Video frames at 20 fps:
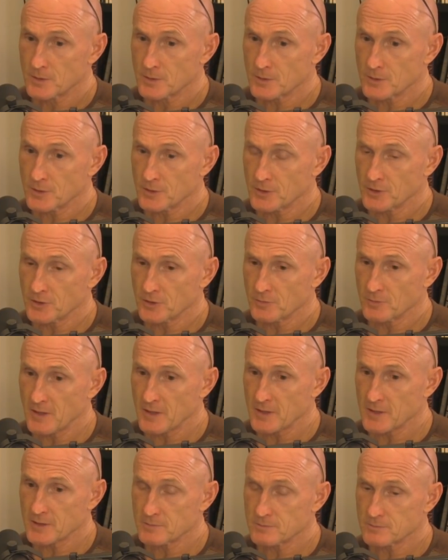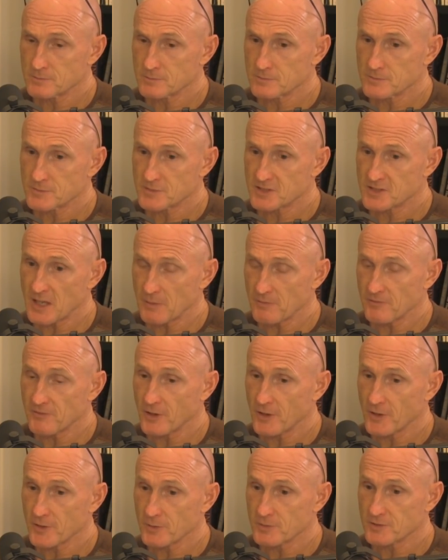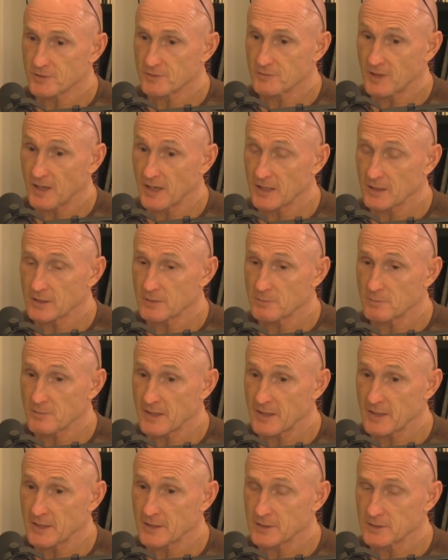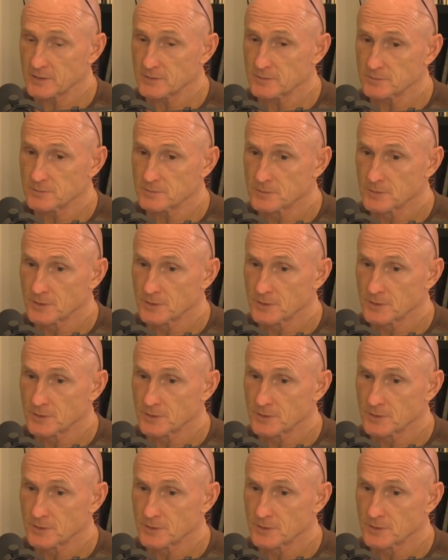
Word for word: you know, my stepfather was a violent man, and